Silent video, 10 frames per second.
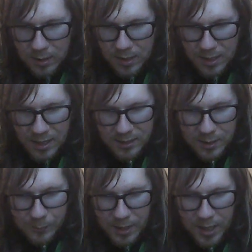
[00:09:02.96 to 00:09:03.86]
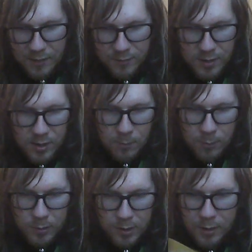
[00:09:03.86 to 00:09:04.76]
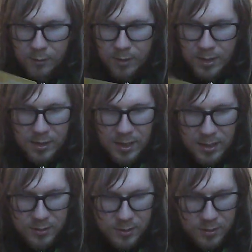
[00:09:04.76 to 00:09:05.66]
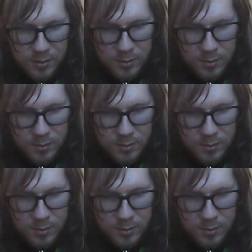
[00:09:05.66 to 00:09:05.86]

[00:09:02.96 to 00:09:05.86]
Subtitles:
And then we have the player index.